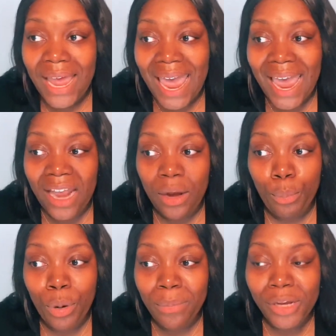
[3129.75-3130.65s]
and
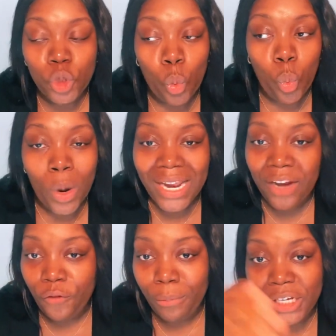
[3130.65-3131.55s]
pretty much what
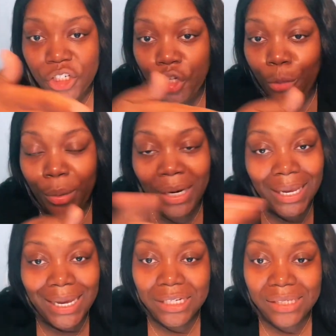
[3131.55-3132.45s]
information you're putting
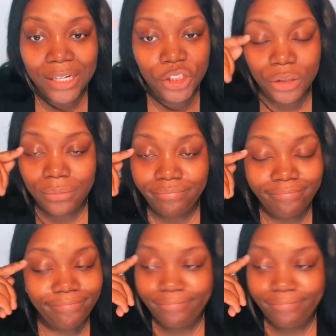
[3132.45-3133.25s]
in each section.